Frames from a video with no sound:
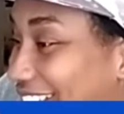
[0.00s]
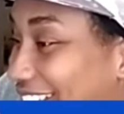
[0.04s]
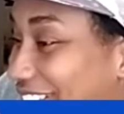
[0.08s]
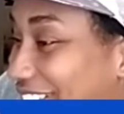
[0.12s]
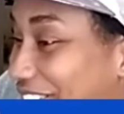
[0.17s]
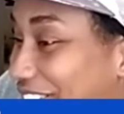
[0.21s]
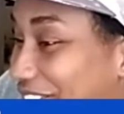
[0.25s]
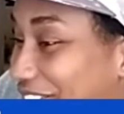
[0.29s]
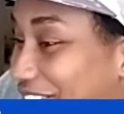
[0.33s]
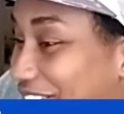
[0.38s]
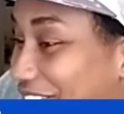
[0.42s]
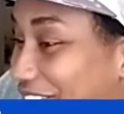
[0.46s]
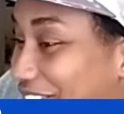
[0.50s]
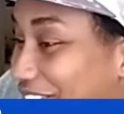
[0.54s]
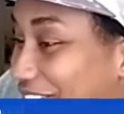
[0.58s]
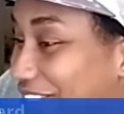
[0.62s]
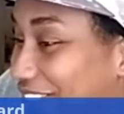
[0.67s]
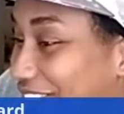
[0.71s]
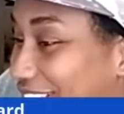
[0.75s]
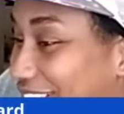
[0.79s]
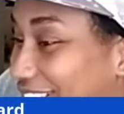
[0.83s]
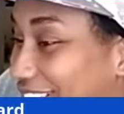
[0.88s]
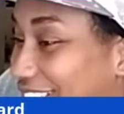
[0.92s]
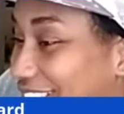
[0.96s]
I do. Hold
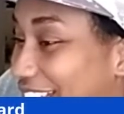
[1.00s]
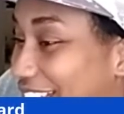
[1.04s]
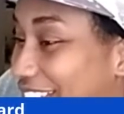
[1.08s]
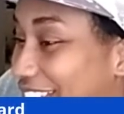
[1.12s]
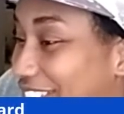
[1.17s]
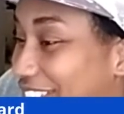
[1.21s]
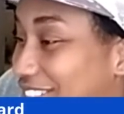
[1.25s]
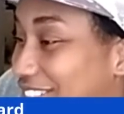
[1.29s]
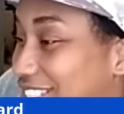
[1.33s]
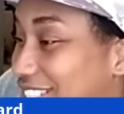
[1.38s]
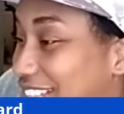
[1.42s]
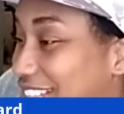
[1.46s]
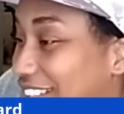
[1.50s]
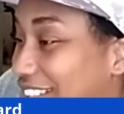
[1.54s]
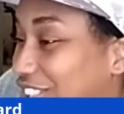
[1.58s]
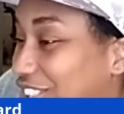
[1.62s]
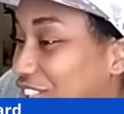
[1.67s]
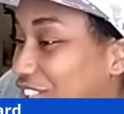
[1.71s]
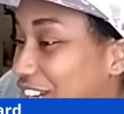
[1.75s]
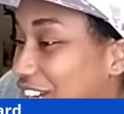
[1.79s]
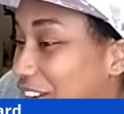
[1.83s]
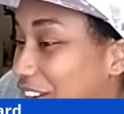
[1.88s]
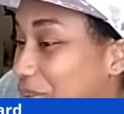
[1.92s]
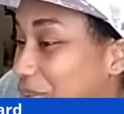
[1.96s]
on. Thank you,
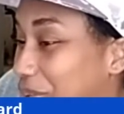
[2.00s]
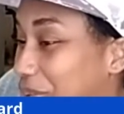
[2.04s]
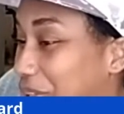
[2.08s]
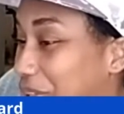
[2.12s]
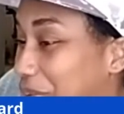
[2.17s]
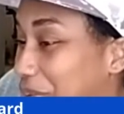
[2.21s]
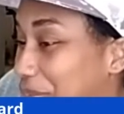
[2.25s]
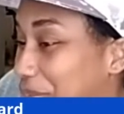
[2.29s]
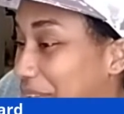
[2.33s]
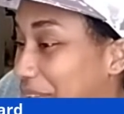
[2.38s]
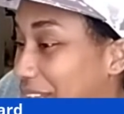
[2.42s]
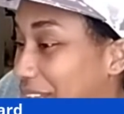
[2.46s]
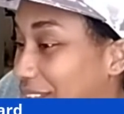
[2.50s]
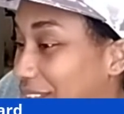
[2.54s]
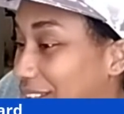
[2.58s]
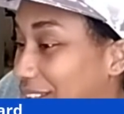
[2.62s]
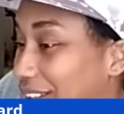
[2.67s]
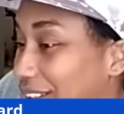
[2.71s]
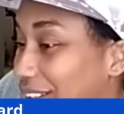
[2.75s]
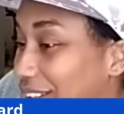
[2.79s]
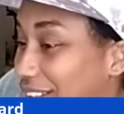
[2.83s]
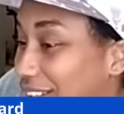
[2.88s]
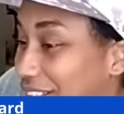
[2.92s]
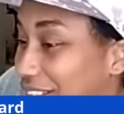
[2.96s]
Sandra. I will
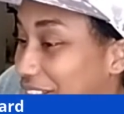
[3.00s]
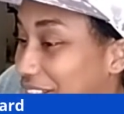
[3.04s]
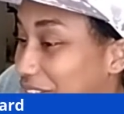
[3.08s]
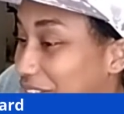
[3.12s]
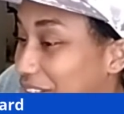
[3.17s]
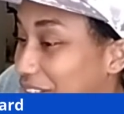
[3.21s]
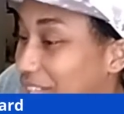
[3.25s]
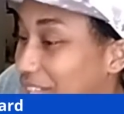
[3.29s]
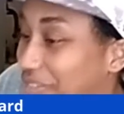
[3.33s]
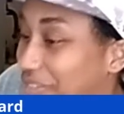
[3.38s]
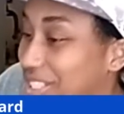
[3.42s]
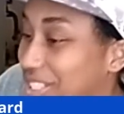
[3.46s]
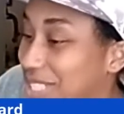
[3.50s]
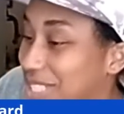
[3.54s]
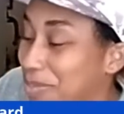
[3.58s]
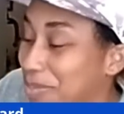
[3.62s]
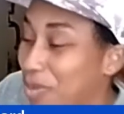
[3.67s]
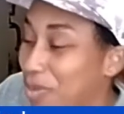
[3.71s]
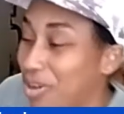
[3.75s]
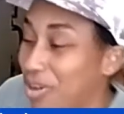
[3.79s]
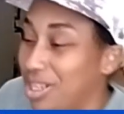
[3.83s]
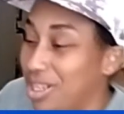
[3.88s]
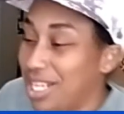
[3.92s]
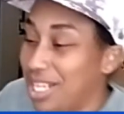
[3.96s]
be. You give us
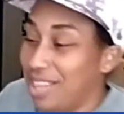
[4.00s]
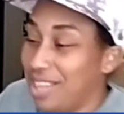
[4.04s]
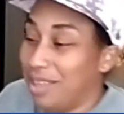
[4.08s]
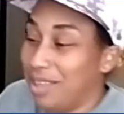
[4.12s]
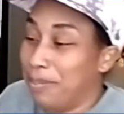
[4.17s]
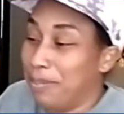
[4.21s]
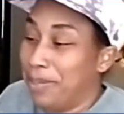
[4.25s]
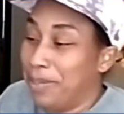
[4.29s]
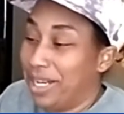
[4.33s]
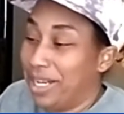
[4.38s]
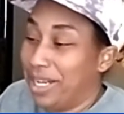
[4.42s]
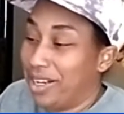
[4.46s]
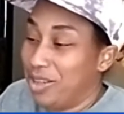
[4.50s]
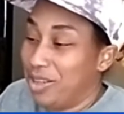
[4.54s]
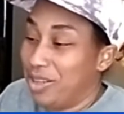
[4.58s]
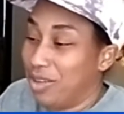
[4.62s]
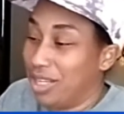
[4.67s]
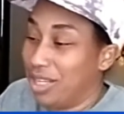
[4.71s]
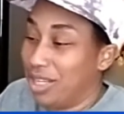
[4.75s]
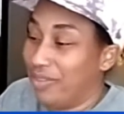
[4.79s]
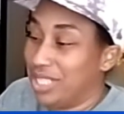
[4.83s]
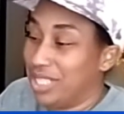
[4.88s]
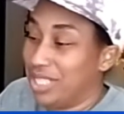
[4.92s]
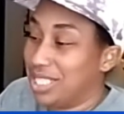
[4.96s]
more than the butter.
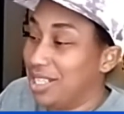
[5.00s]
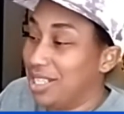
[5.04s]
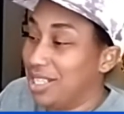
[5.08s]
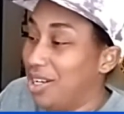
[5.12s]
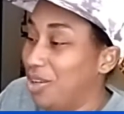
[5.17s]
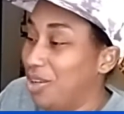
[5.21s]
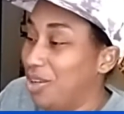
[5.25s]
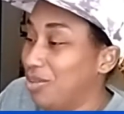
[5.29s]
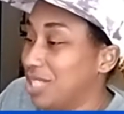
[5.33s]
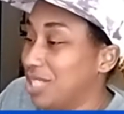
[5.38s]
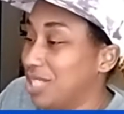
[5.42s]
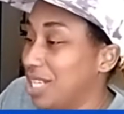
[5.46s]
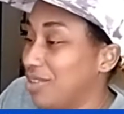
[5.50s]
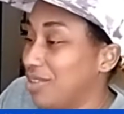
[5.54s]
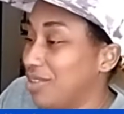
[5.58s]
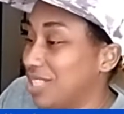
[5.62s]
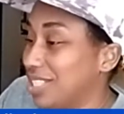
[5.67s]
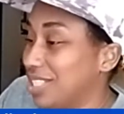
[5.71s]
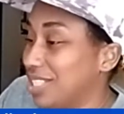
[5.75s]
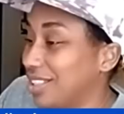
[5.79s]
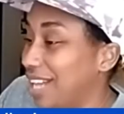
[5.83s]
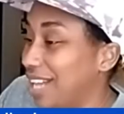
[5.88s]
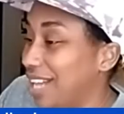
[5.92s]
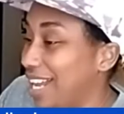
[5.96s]
You give us the whole
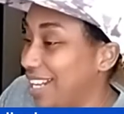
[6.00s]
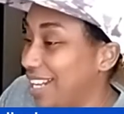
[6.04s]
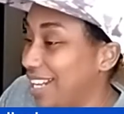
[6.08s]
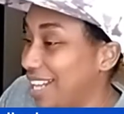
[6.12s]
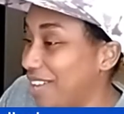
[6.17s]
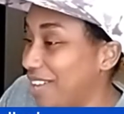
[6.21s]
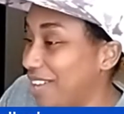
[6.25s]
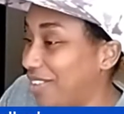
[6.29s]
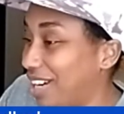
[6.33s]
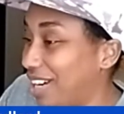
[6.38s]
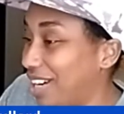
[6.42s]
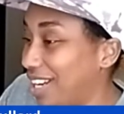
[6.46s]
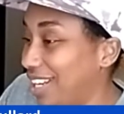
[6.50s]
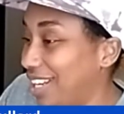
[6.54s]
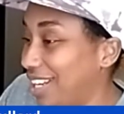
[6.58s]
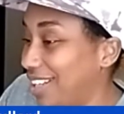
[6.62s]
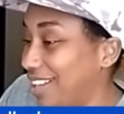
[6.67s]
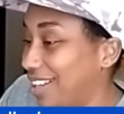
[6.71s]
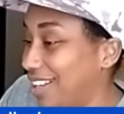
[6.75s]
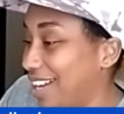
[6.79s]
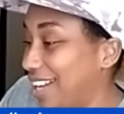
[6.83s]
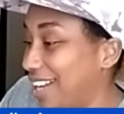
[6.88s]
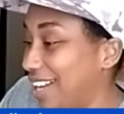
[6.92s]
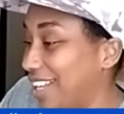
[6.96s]
toaster. Ain't that
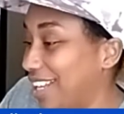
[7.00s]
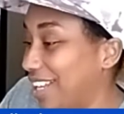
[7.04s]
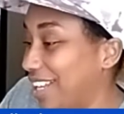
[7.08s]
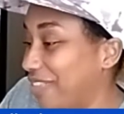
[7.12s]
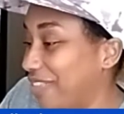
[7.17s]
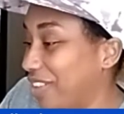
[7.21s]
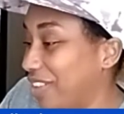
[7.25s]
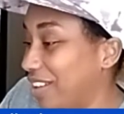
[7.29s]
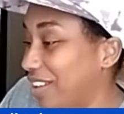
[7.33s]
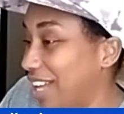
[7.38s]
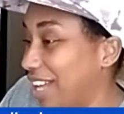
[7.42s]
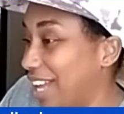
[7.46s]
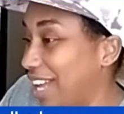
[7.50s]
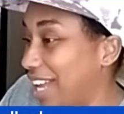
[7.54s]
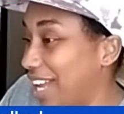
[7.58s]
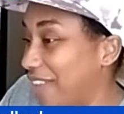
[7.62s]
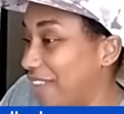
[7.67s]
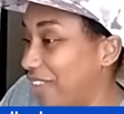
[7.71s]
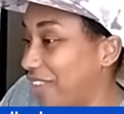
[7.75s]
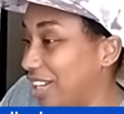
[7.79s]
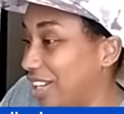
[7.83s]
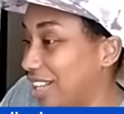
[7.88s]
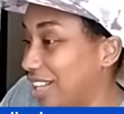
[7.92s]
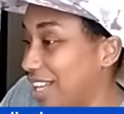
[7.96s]
right? I give you
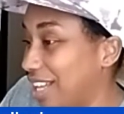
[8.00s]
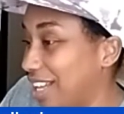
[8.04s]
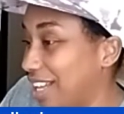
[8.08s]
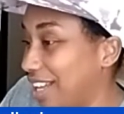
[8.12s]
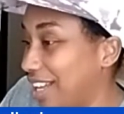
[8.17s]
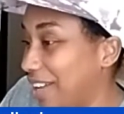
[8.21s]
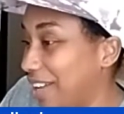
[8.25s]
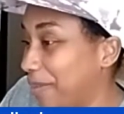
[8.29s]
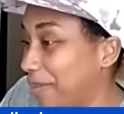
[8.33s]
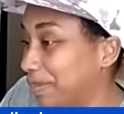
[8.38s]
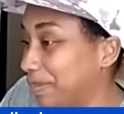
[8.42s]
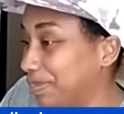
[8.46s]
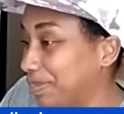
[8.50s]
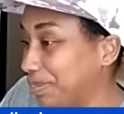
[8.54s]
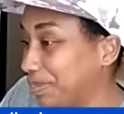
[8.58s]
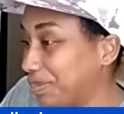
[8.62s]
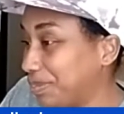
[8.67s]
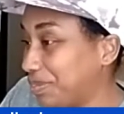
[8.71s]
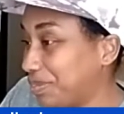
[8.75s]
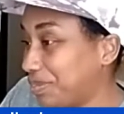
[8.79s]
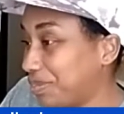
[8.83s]
everything.